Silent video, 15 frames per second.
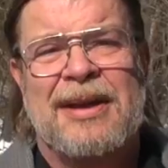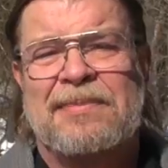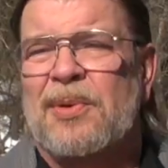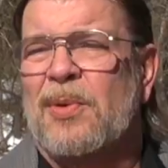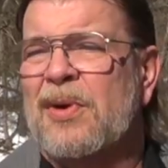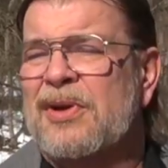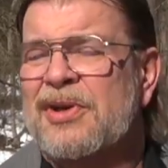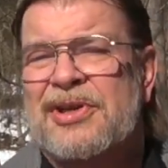
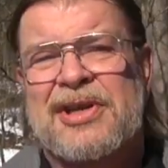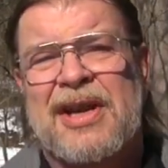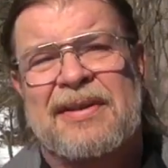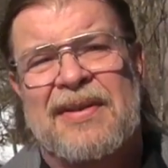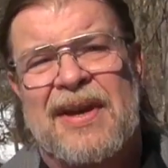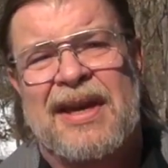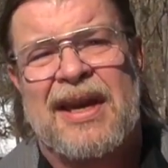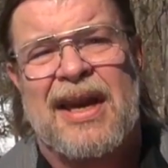or just on a
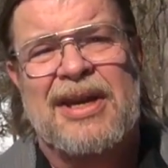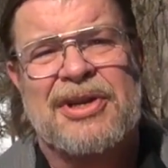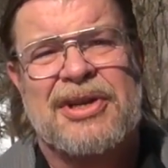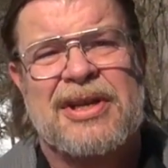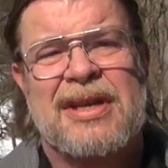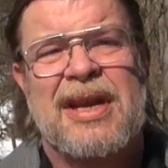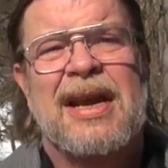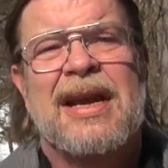
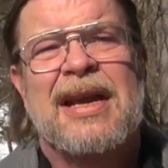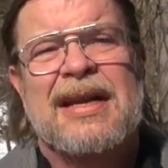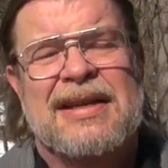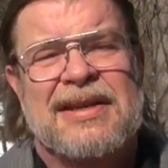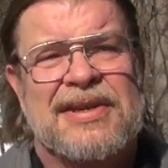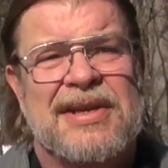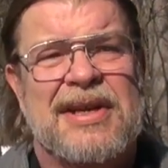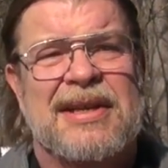vacation, to
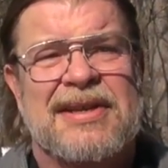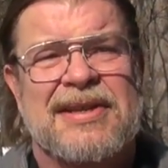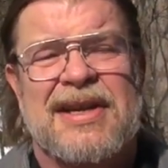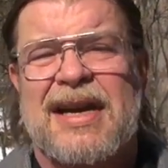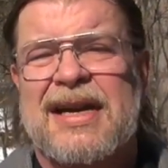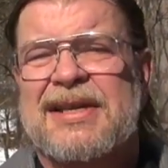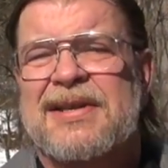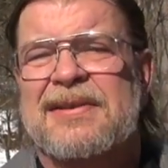see the
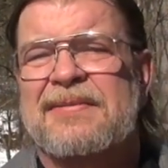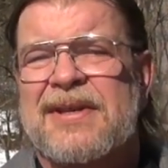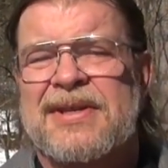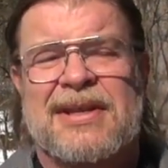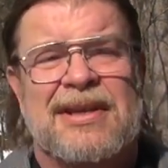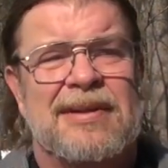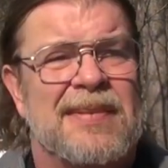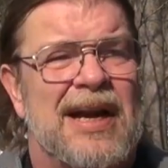sights and
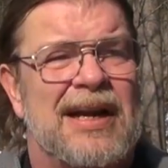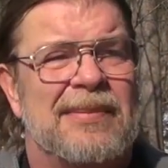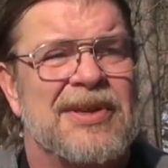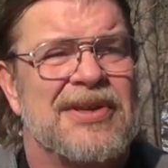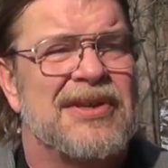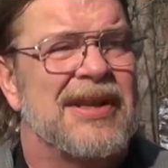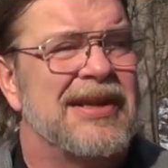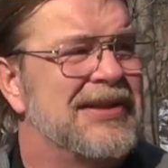visit the monuments
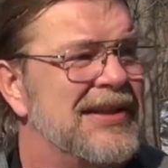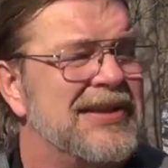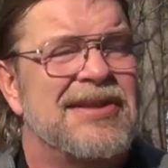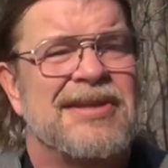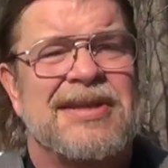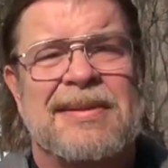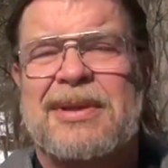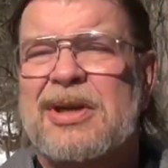and things, this is
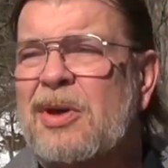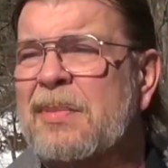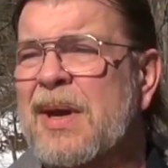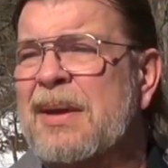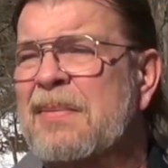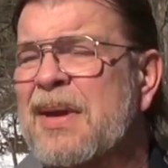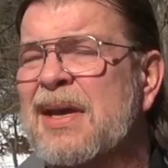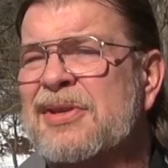something you may
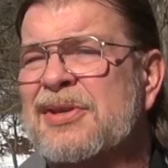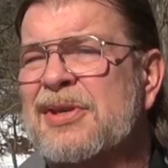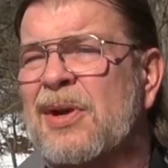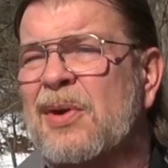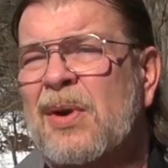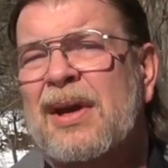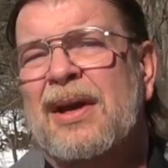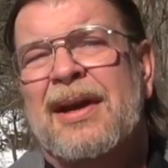miss.
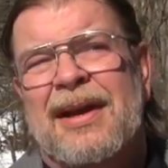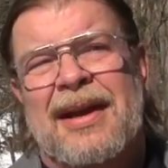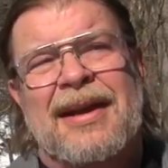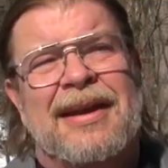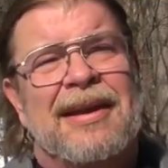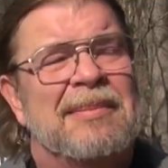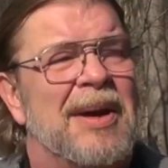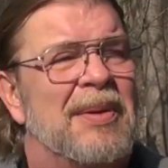So
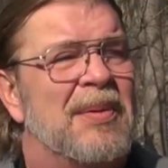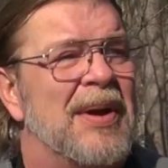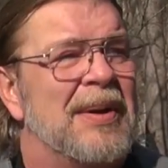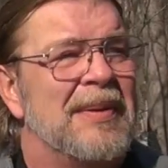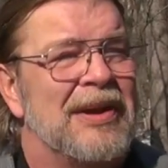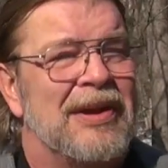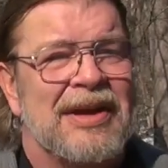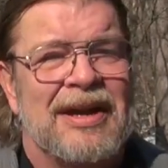you might want to be
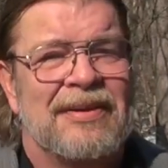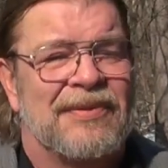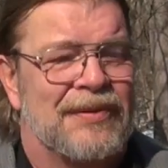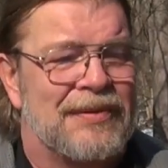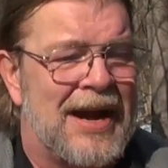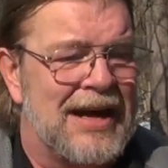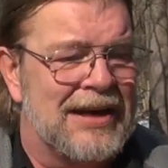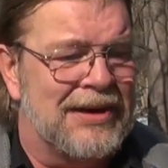looking for
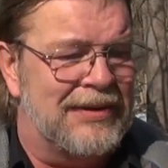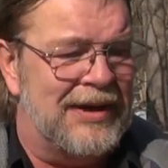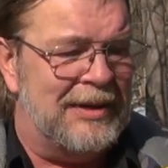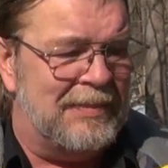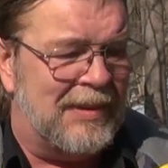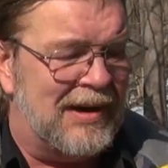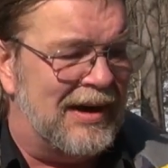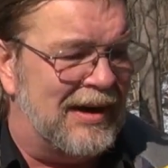Rock Creek
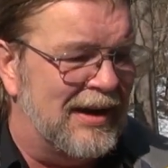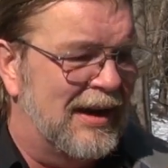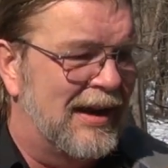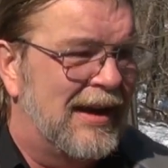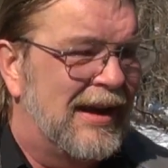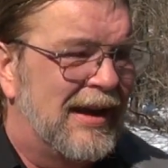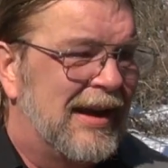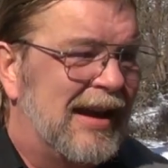Park.
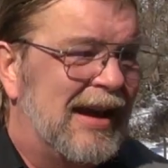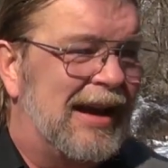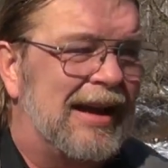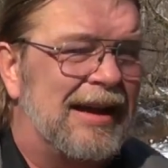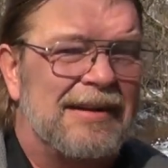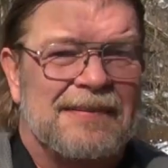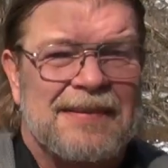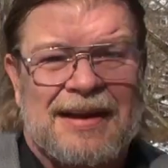
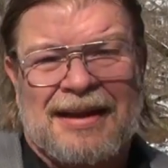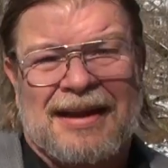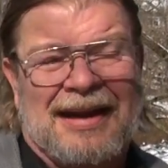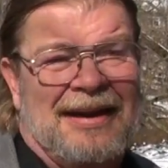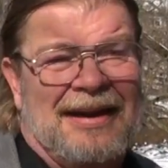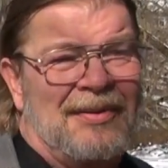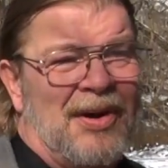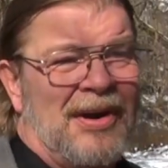And
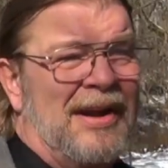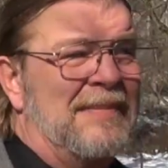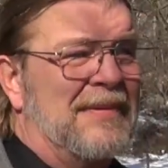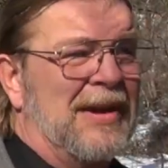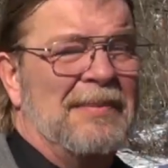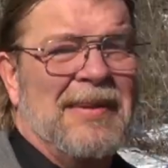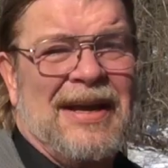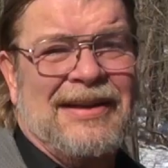I've already
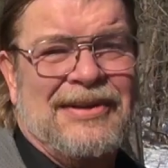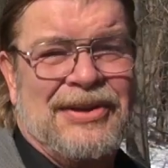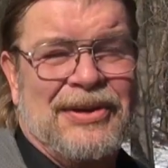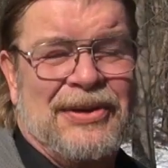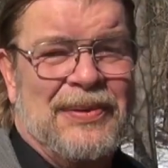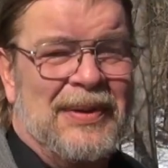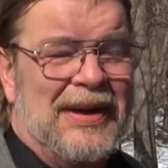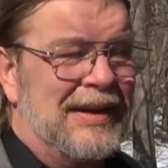committed
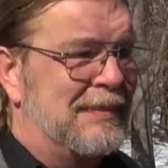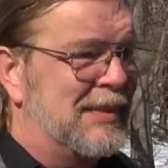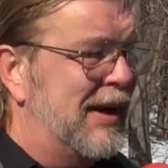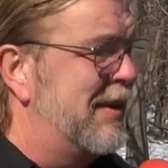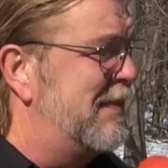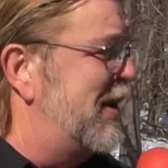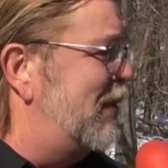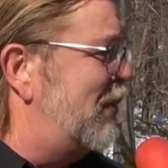to
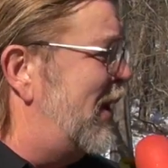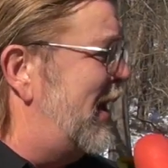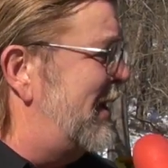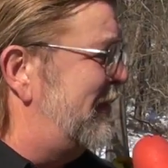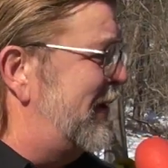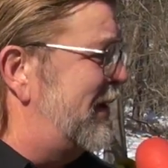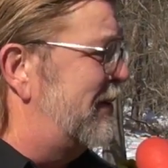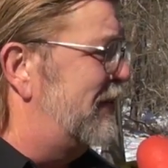bringing my wife
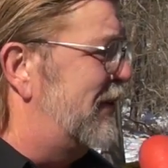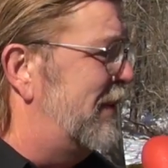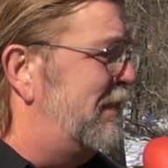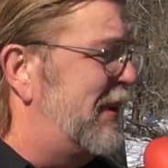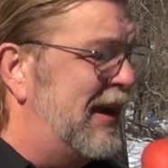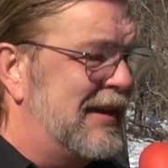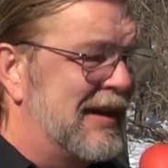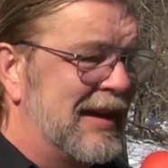here for a
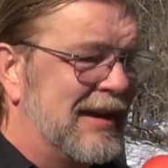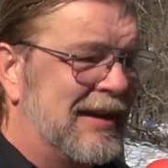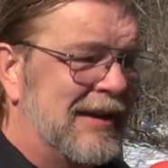picnic.